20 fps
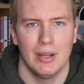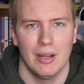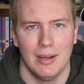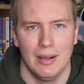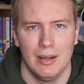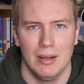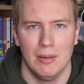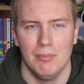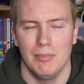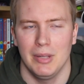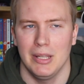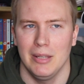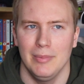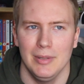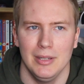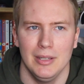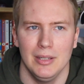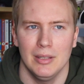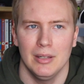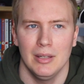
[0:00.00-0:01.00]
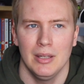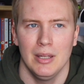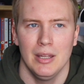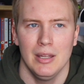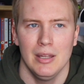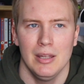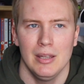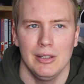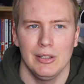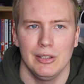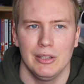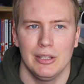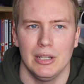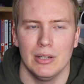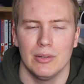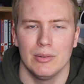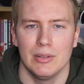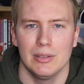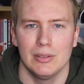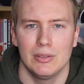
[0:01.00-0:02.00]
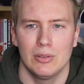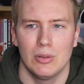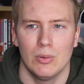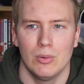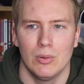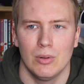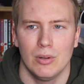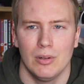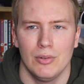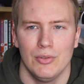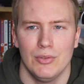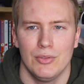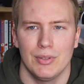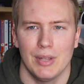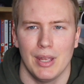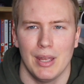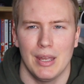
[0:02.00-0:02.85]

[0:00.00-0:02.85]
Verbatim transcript: Uh, maybe gearing towards